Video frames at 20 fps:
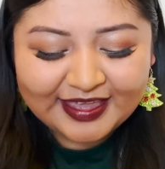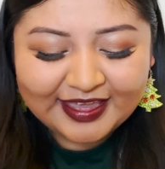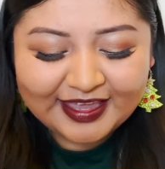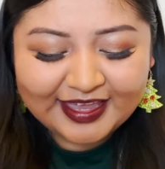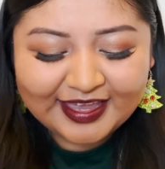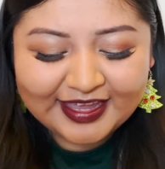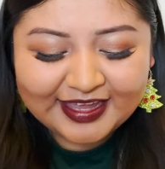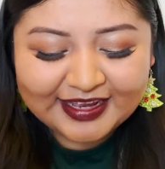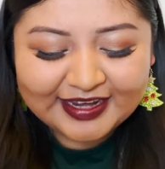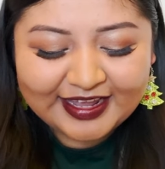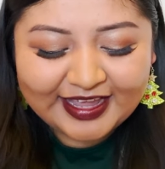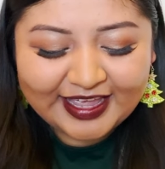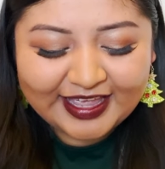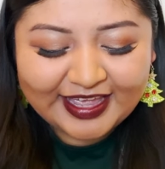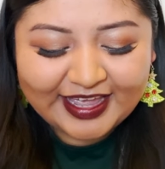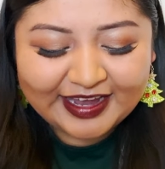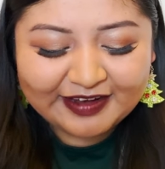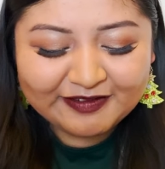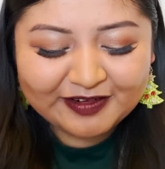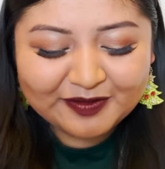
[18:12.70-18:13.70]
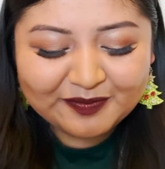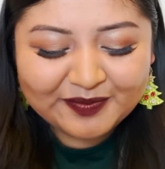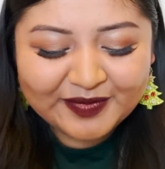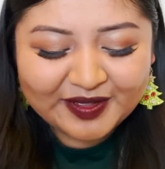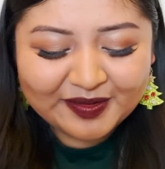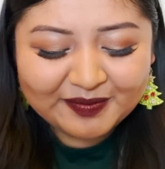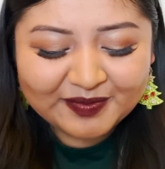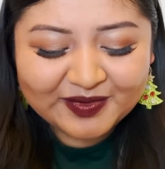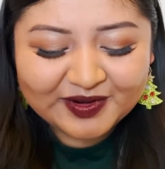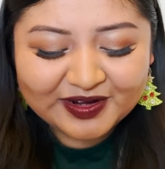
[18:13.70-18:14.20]
And I
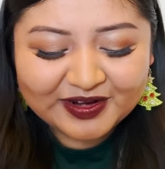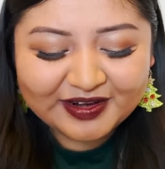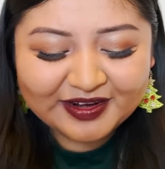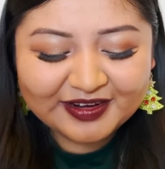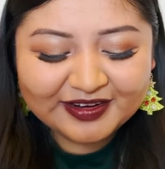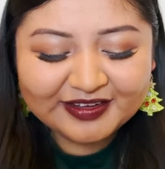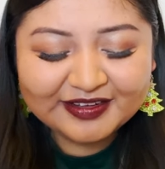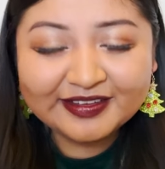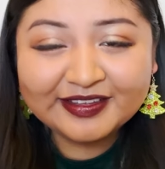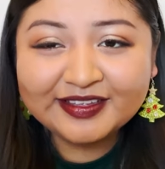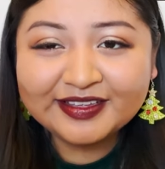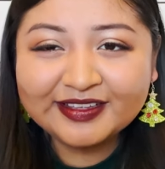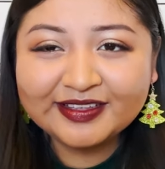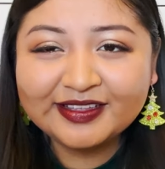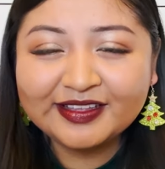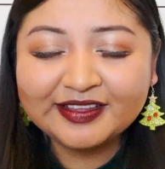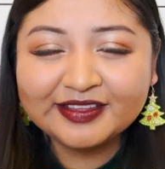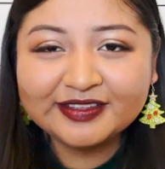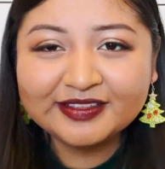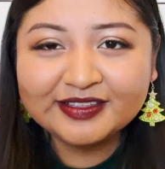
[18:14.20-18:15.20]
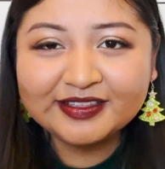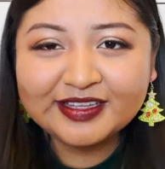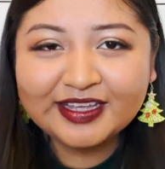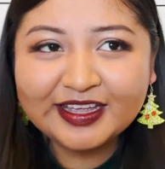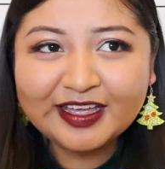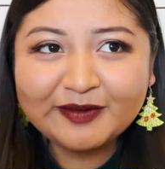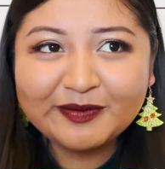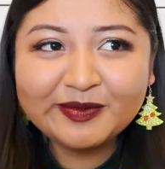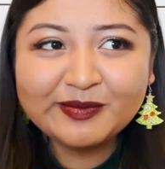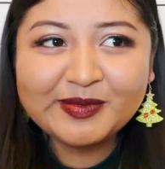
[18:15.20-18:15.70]
remember a
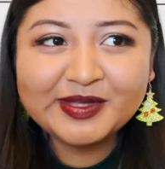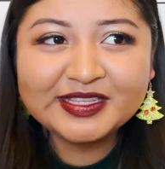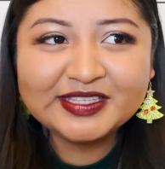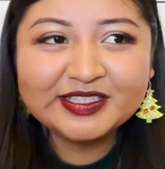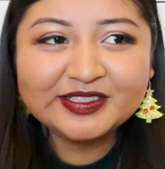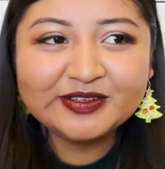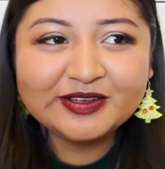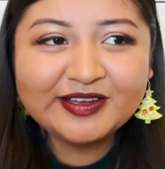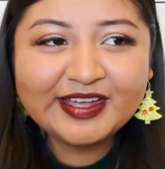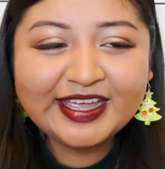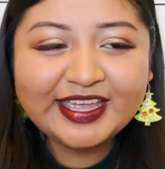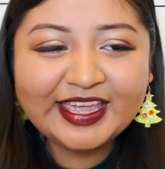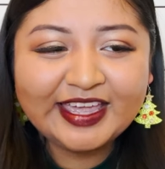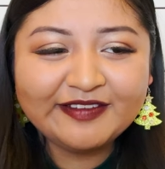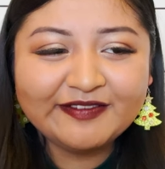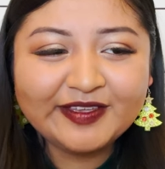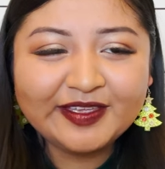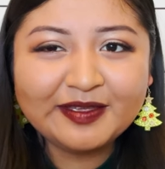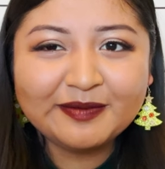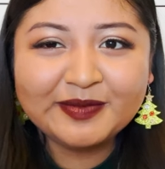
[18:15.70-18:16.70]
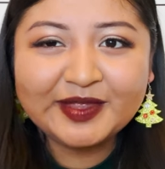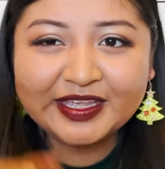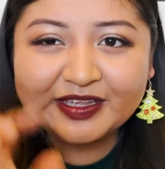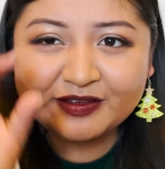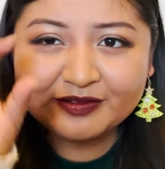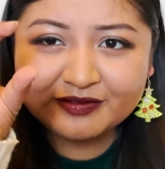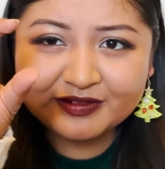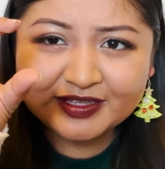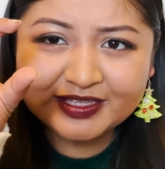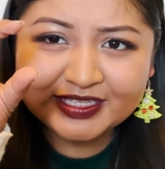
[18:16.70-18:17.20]
couple months ago I gave him like
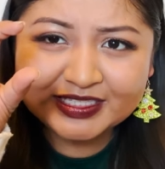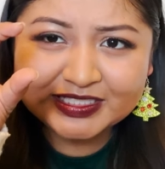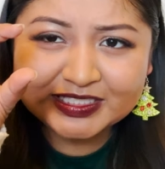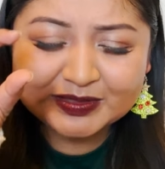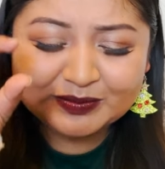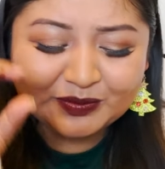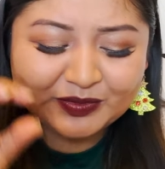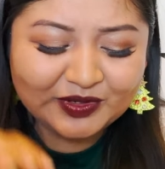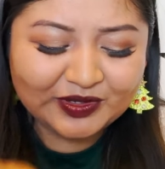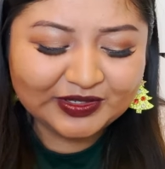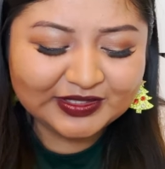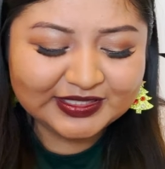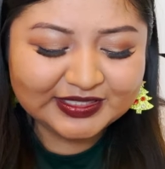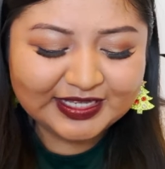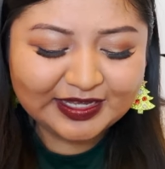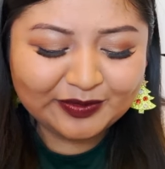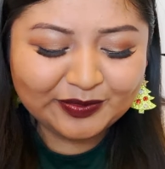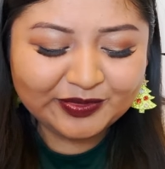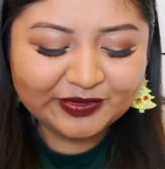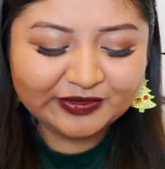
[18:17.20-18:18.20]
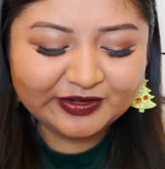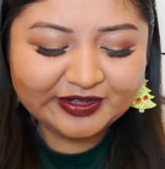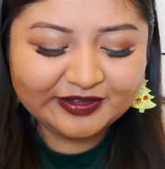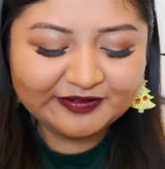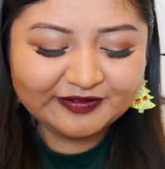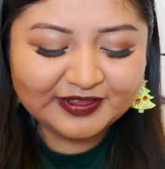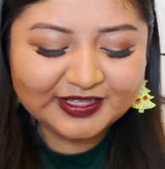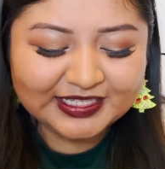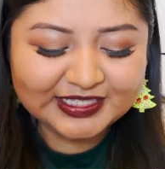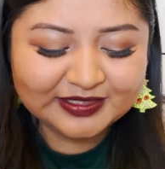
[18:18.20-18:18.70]
a really small sample
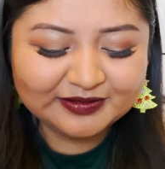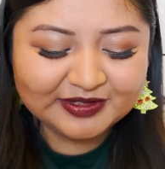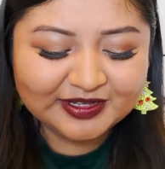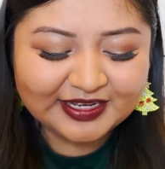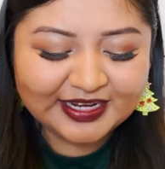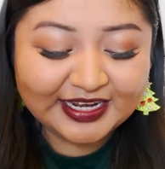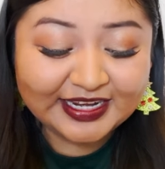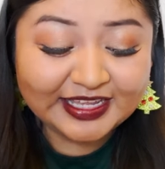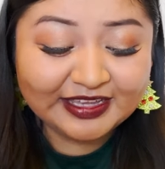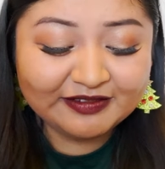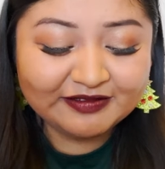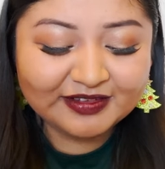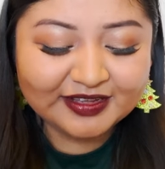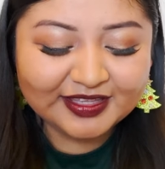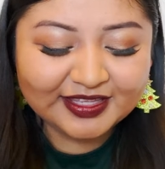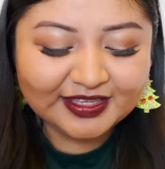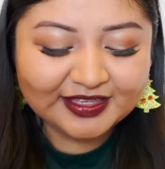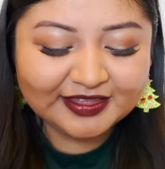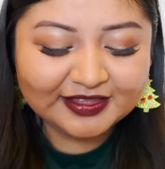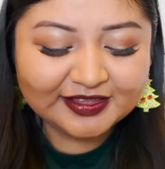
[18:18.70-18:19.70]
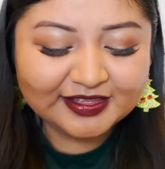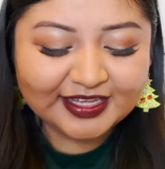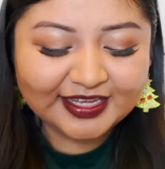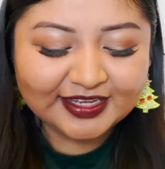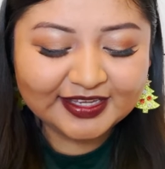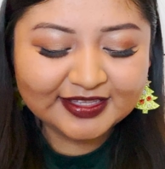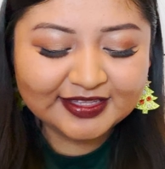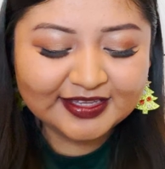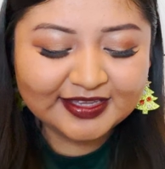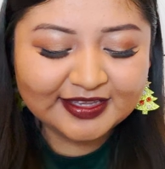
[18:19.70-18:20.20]
of this one and he really
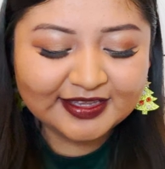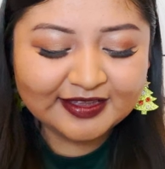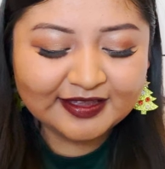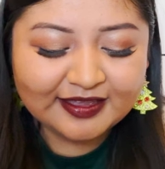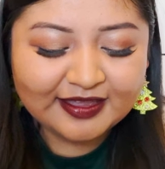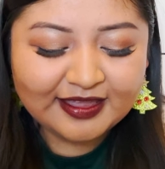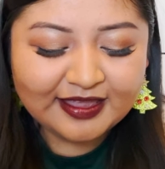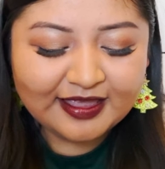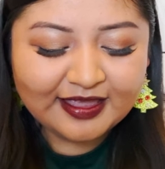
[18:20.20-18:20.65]
liked it.